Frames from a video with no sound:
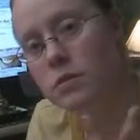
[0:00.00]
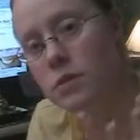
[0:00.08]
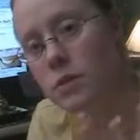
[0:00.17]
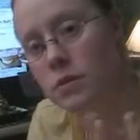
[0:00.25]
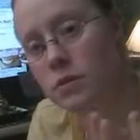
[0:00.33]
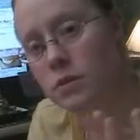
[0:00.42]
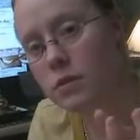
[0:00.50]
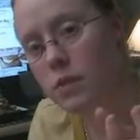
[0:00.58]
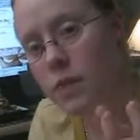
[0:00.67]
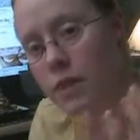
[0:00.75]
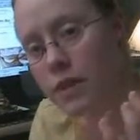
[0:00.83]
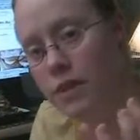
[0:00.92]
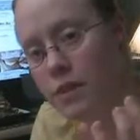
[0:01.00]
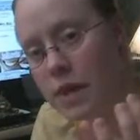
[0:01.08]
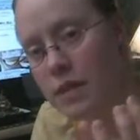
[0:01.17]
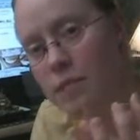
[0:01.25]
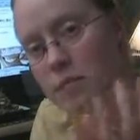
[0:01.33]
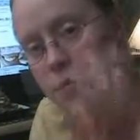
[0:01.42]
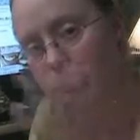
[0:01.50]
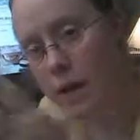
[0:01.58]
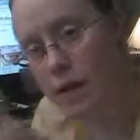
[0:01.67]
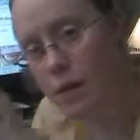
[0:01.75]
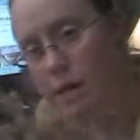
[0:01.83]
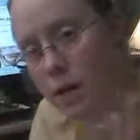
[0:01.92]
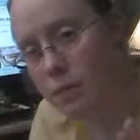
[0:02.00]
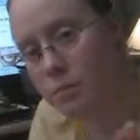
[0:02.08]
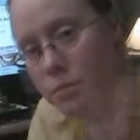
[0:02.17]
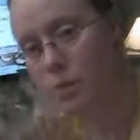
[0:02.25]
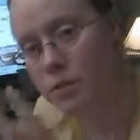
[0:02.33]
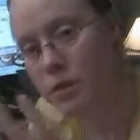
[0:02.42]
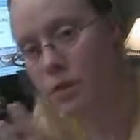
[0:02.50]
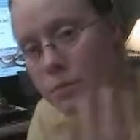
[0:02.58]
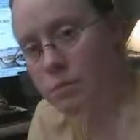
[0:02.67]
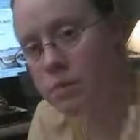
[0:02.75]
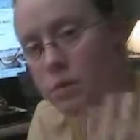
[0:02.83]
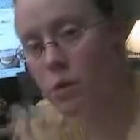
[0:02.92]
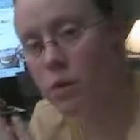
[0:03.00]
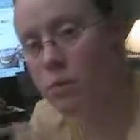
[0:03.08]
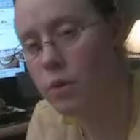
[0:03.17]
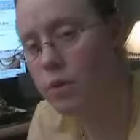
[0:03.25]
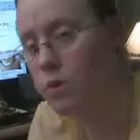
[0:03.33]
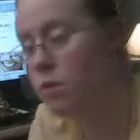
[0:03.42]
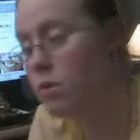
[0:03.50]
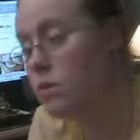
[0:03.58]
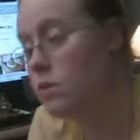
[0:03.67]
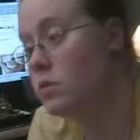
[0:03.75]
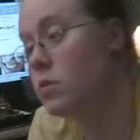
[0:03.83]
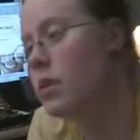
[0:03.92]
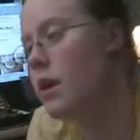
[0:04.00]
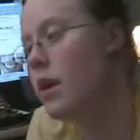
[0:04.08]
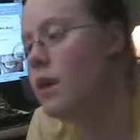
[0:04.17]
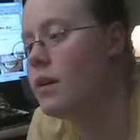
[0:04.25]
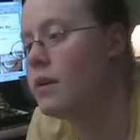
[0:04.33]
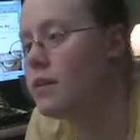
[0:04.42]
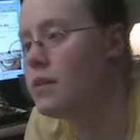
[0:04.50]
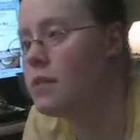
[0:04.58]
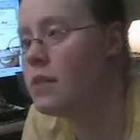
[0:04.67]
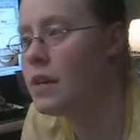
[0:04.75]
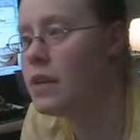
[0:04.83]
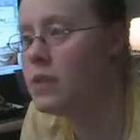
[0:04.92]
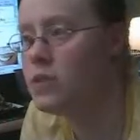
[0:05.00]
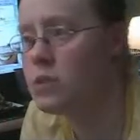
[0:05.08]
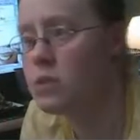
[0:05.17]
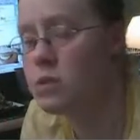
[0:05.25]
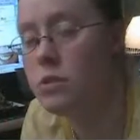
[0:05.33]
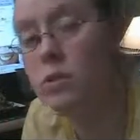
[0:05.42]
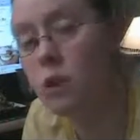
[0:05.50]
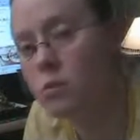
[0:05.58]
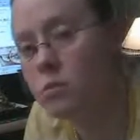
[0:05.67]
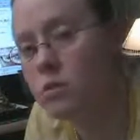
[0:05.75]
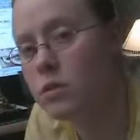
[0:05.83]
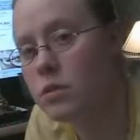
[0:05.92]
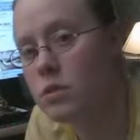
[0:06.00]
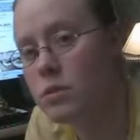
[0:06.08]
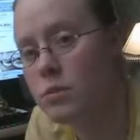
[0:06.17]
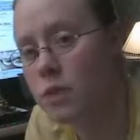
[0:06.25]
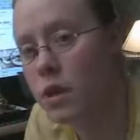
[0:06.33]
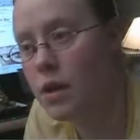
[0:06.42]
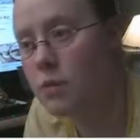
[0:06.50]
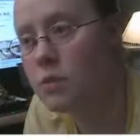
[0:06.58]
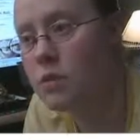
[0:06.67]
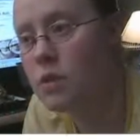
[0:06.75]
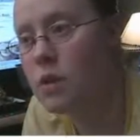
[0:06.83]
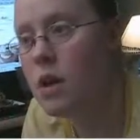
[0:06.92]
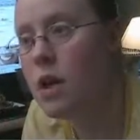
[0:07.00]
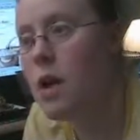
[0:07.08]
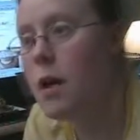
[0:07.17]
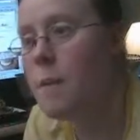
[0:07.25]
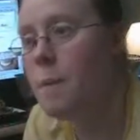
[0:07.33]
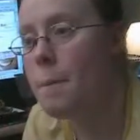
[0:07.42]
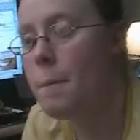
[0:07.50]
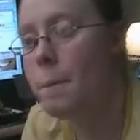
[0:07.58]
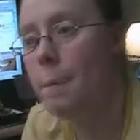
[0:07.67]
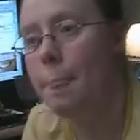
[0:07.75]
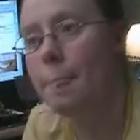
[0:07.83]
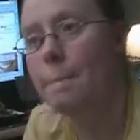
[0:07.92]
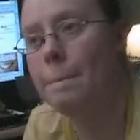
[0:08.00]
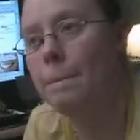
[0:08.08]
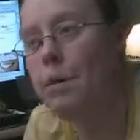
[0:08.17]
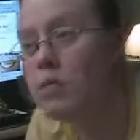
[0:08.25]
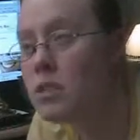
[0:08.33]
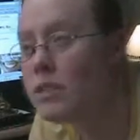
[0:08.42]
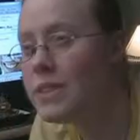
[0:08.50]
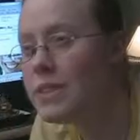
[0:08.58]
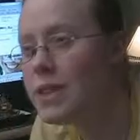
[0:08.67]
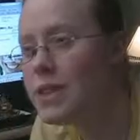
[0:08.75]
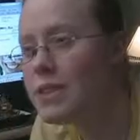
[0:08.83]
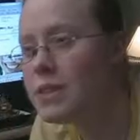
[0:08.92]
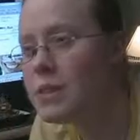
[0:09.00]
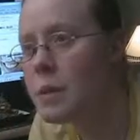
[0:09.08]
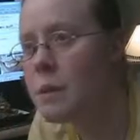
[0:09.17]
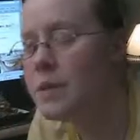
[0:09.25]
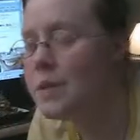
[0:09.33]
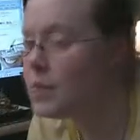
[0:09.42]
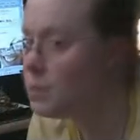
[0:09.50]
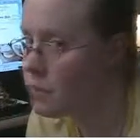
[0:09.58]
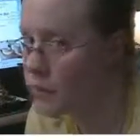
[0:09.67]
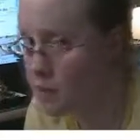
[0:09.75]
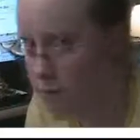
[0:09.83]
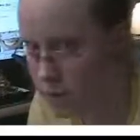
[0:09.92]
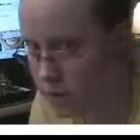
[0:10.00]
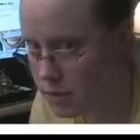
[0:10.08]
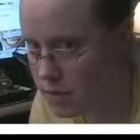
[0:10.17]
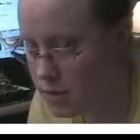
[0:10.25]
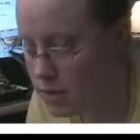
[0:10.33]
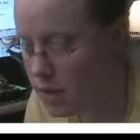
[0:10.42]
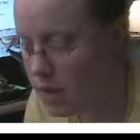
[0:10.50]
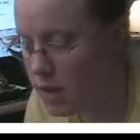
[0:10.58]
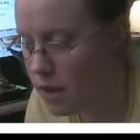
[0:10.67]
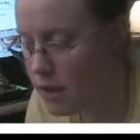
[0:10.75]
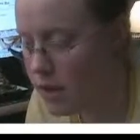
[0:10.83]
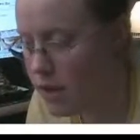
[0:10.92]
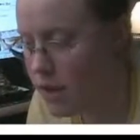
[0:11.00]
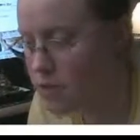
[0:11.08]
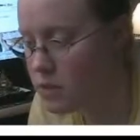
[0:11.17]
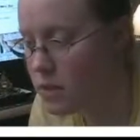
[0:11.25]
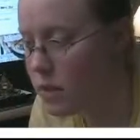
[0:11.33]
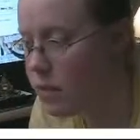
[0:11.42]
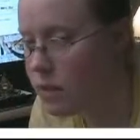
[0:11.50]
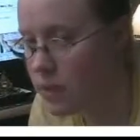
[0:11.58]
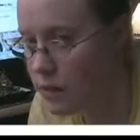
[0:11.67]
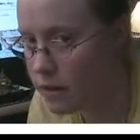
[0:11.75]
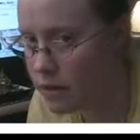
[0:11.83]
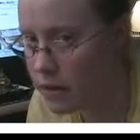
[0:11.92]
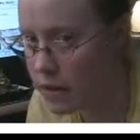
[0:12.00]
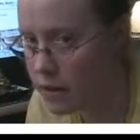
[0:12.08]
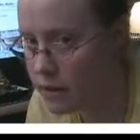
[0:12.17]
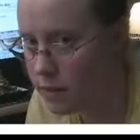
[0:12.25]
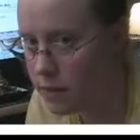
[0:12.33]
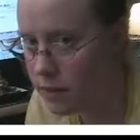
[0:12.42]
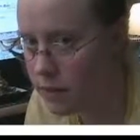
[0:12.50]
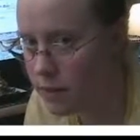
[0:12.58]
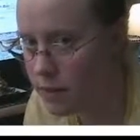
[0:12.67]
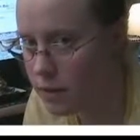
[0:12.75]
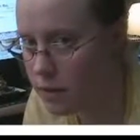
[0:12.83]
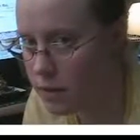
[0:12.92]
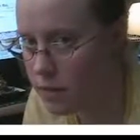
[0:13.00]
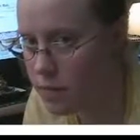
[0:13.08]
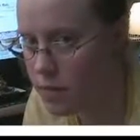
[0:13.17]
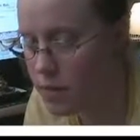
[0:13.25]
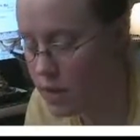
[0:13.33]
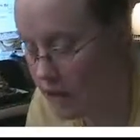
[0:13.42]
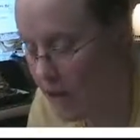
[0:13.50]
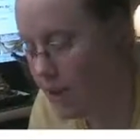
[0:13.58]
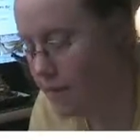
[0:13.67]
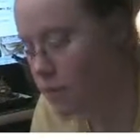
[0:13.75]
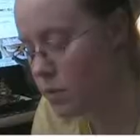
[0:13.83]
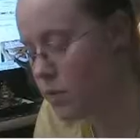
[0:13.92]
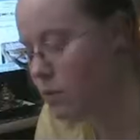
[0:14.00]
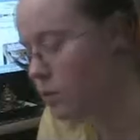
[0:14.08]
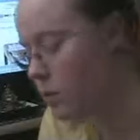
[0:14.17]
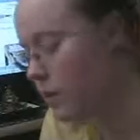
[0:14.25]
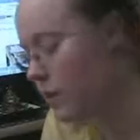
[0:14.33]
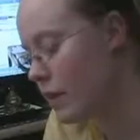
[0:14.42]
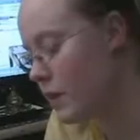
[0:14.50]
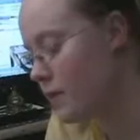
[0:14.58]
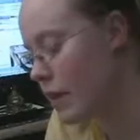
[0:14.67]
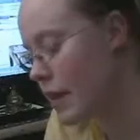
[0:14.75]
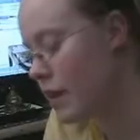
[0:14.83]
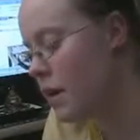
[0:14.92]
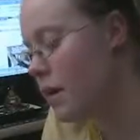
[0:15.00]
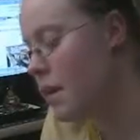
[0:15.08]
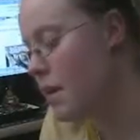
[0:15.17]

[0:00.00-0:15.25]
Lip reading: Certain things have to match up between both worlds, and they just don't sometimes. Most of it does, but some of it doesn't. And that's the only irritating thing that I have with this movie, is that